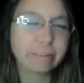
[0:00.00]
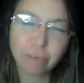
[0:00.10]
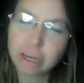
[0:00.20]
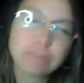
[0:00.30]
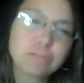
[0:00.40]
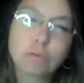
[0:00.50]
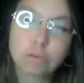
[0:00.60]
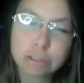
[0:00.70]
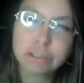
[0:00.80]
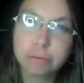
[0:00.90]
advice for
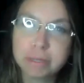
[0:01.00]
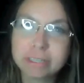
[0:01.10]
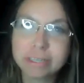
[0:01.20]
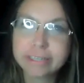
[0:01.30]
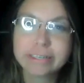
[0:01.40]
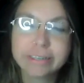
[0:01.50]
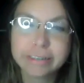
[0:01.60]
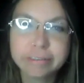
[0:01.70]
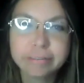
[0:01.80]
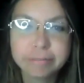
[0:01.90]
consumers listening?